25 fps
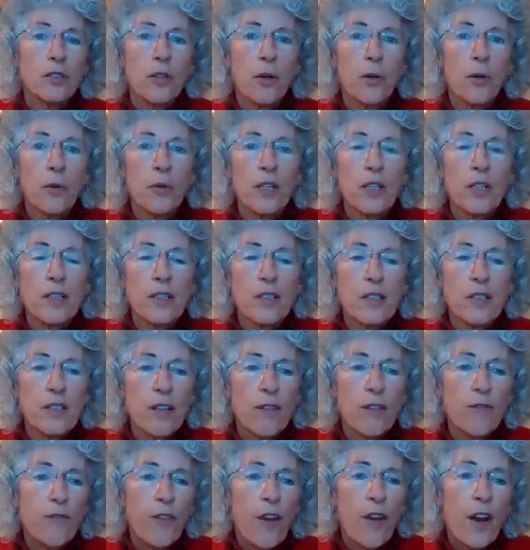So this is
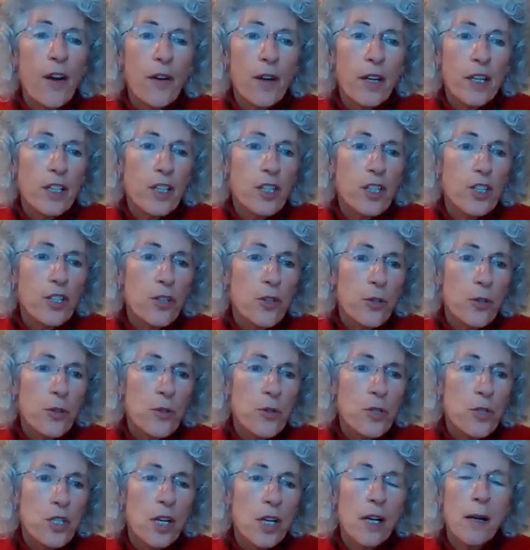a very
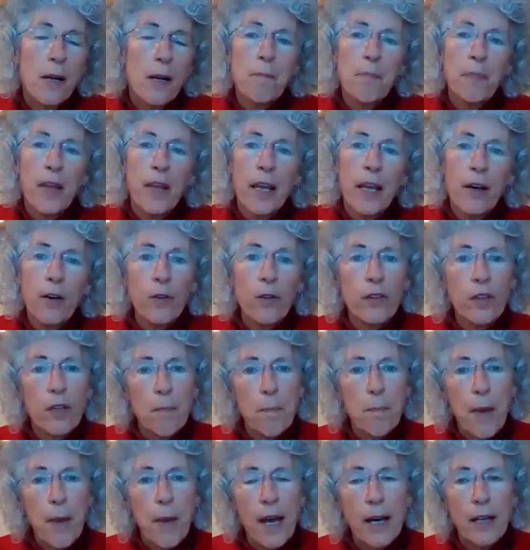huge health
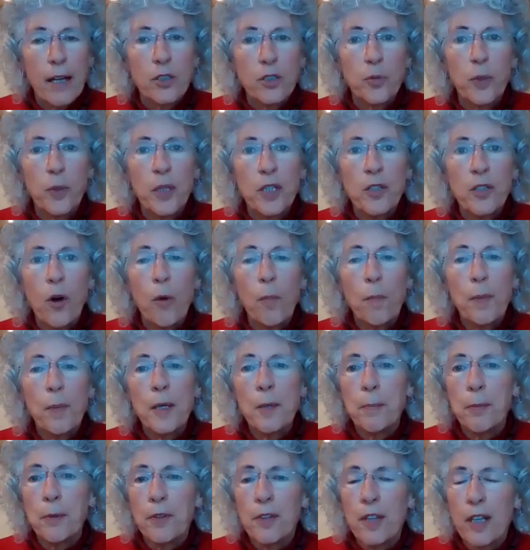impact. We know
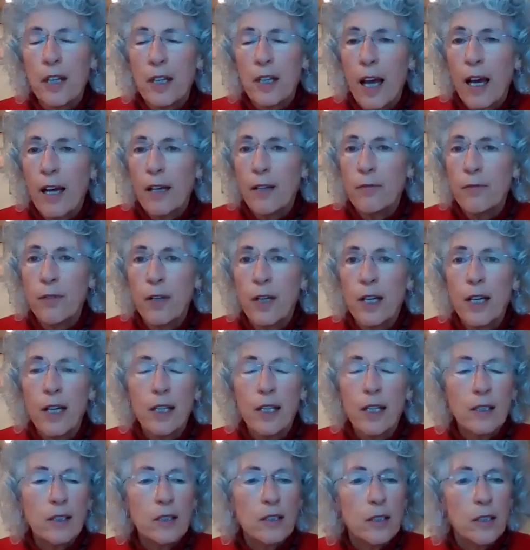people that have
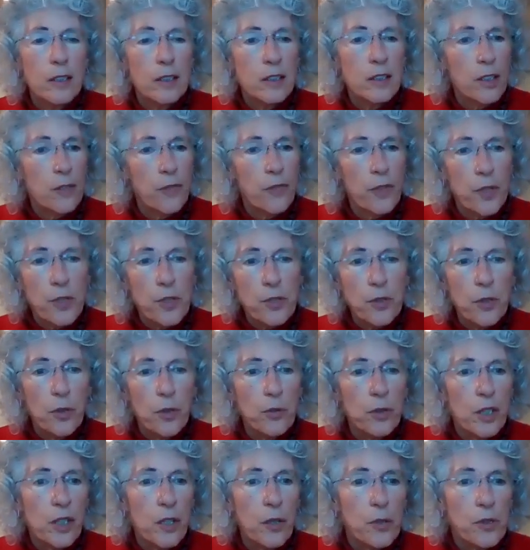severe
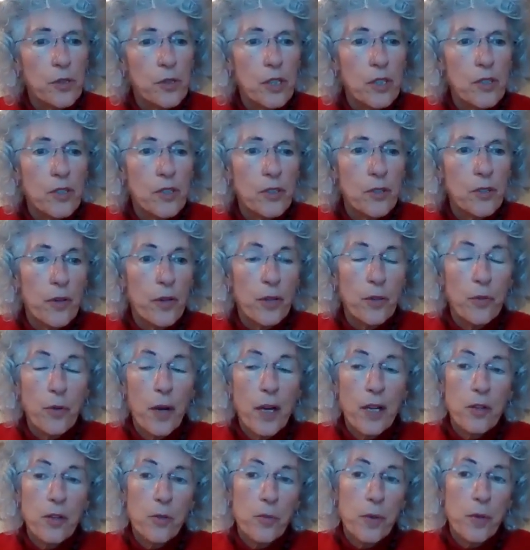scoliosis are at
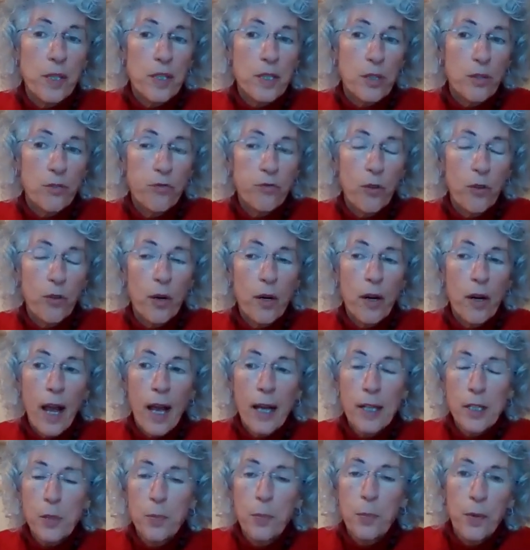greater risk for
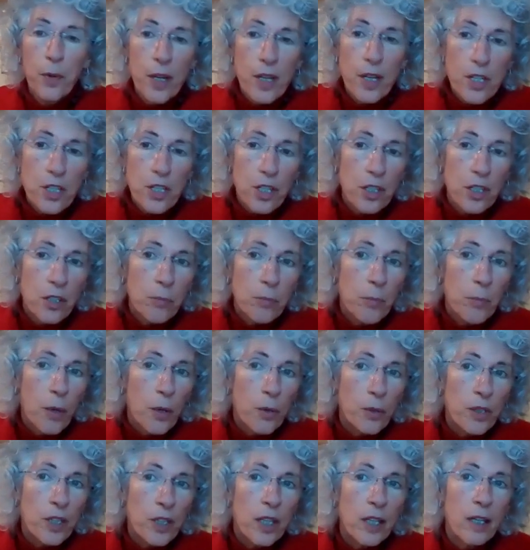aspiration
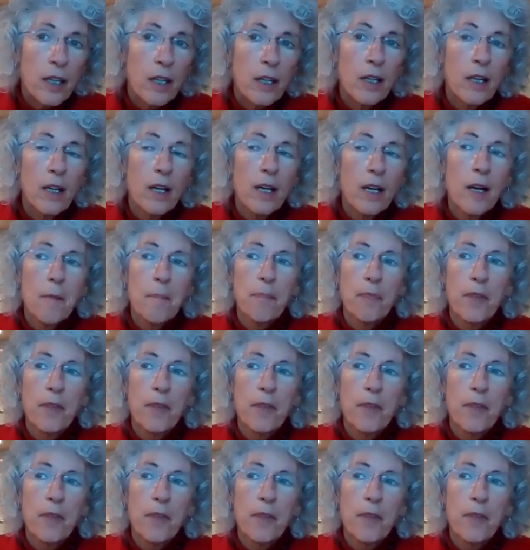pneumonia,